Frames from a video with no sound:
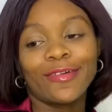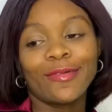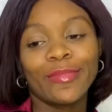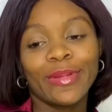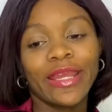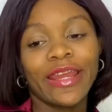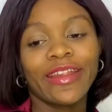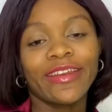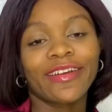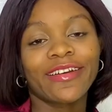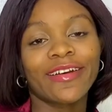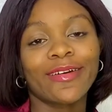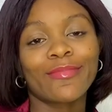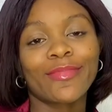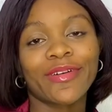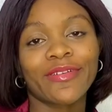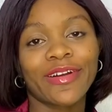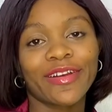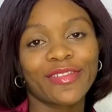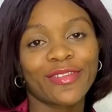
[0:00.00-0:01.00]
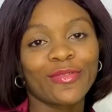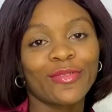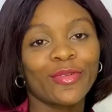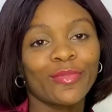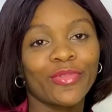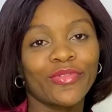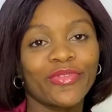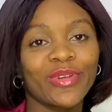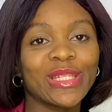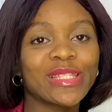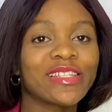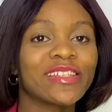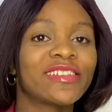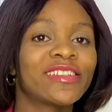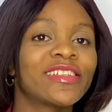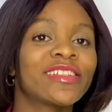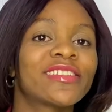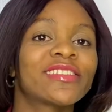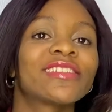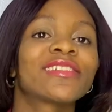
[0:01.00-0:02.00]
behind the camera is going to be
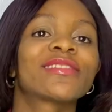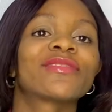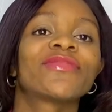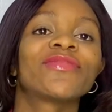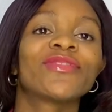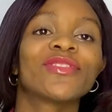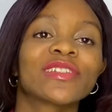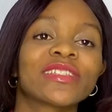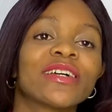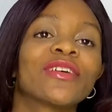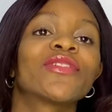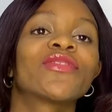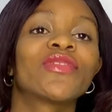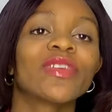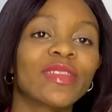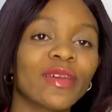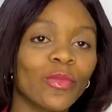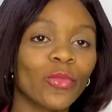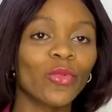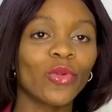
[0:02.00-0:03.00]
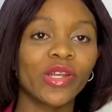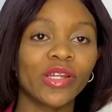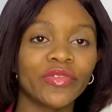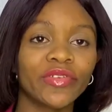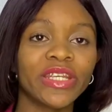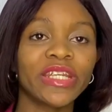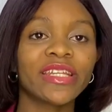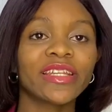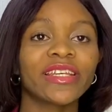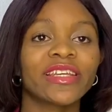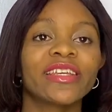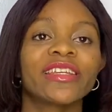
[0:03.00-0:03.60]
rating it. This is the first outfit I'm wearing.